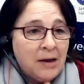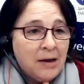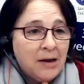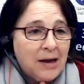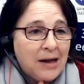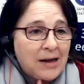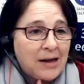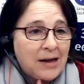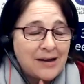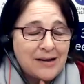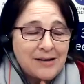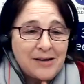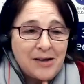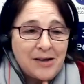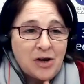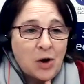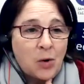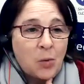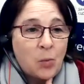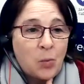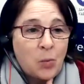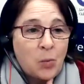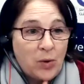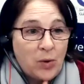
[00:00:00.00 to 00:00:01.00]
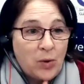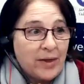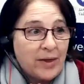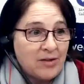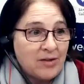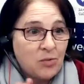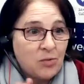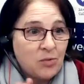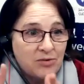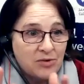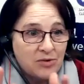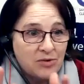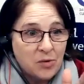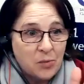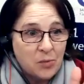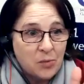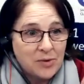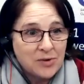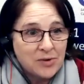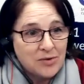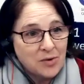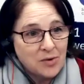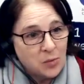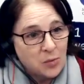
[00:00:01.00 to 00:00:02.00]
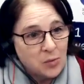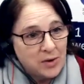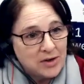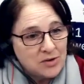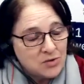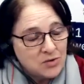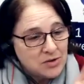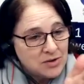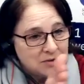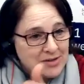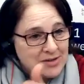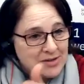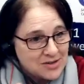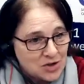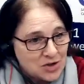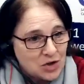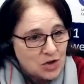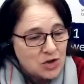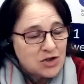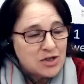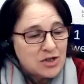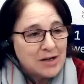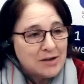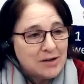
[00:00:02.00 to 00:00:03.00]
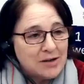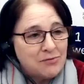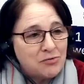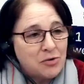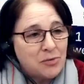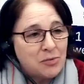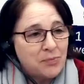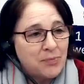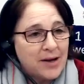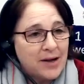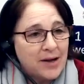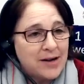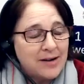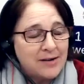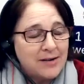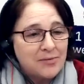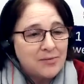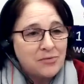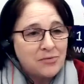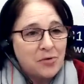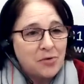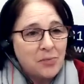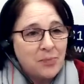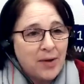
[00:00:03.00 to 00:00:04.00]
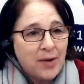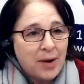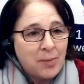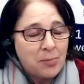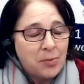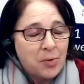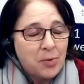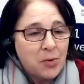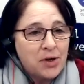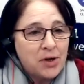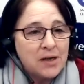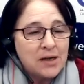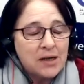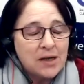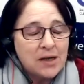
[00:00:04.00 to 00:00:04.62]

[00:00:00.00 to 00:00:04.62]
You know, but that's what. So we're starting from that point,